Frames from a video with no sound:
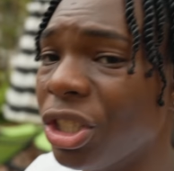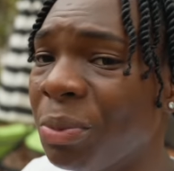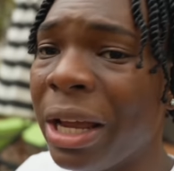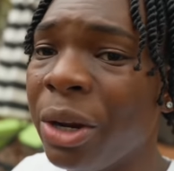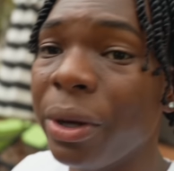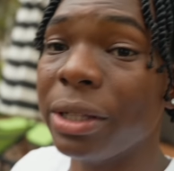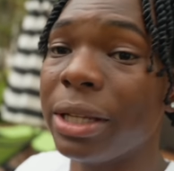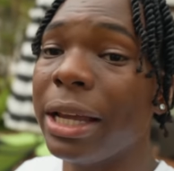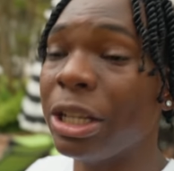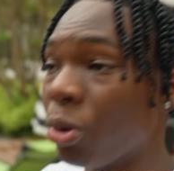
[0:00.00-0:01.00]
But anyways,
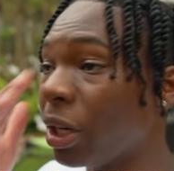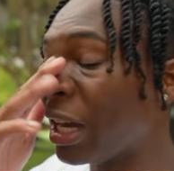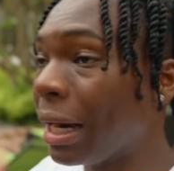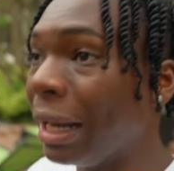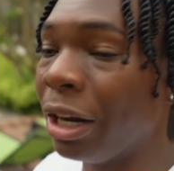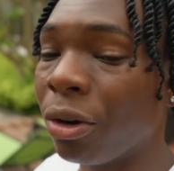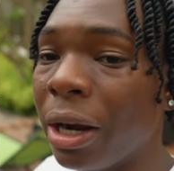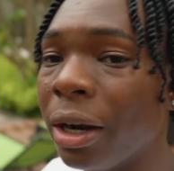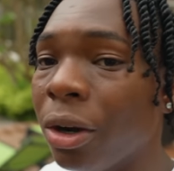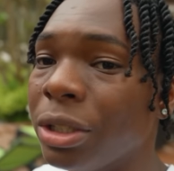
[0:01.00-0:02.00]
it's running kind of late right
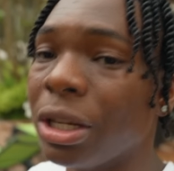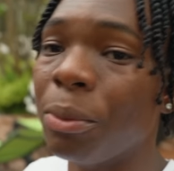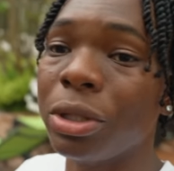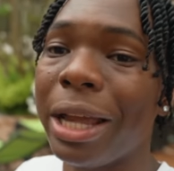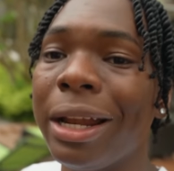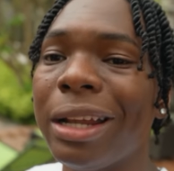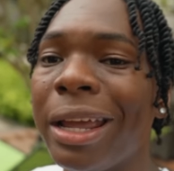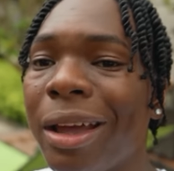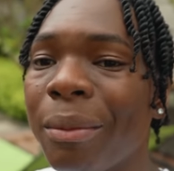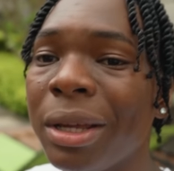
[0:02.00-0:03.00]
now. It's almost 8
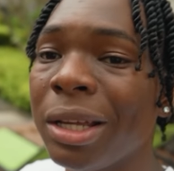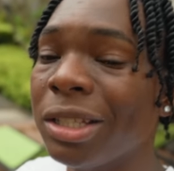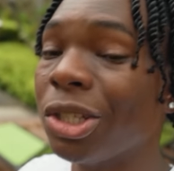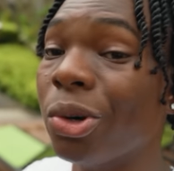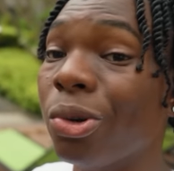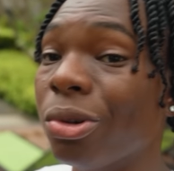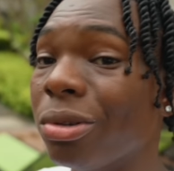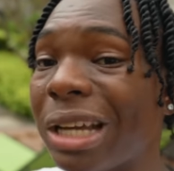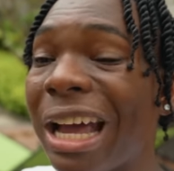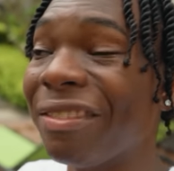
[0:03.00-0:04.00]
a.m. So
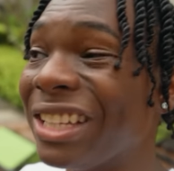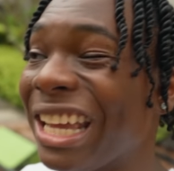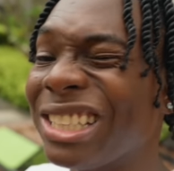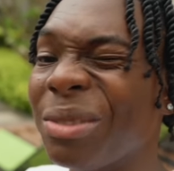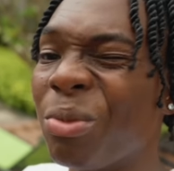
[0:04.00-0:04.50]
I have to get some